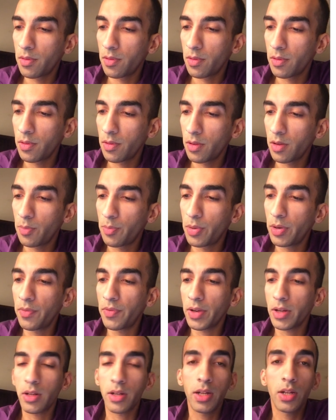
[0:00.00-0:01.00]
a
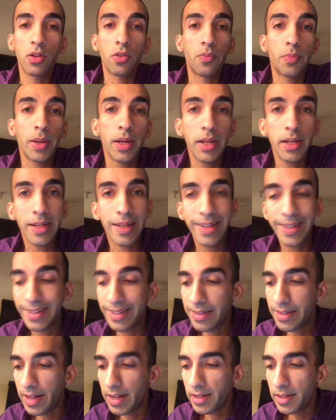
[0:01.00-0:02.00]
perfect tin of paint, it is
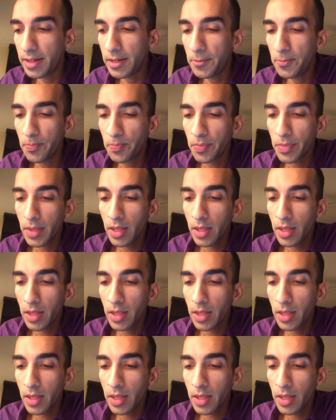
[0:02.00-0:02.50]
dented.